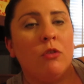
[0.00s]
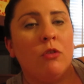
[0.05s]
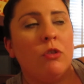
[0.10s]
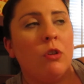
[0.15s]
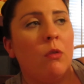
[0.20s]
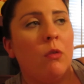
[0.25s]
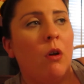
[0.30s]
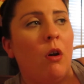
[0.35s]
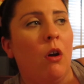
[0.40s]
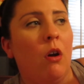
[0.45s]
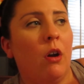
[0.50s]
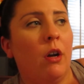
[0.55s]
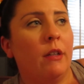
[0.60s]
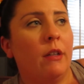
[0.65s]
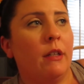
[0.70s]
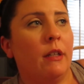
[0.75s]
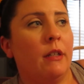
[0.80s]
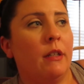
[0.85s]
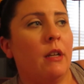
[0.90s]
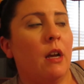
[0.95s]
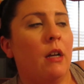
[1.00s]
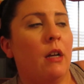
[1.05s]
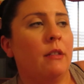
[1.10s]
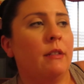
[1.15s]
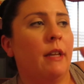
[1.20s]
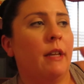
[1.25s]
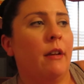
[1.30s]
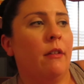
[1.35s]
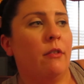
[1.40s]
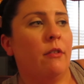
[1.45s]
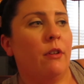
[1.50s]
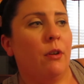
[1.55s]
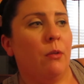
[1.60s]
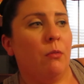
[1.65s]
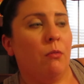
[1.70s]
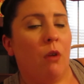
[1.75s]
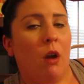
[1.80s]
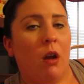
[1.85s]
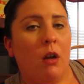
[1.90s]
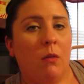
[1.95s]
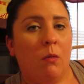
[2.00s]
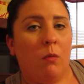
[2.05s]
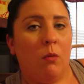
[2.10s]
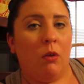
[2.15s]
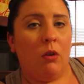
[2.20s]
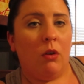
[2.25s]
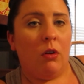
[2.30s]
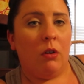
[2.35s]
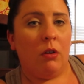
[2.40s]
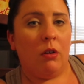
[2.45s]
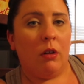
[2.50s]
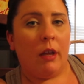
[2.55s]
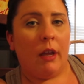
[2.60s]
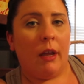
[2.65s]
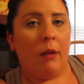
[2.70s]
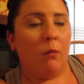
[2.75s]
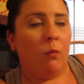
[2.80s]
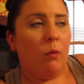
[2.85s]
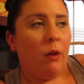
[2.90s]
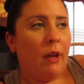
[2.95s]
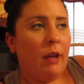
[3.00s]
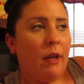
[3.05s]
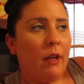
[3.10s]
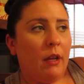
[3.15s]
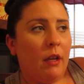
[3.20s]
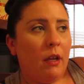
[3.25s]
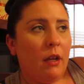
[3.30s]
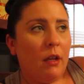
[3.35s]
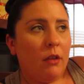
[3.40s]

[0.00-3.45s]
so hard that it knocked down her rock wall and went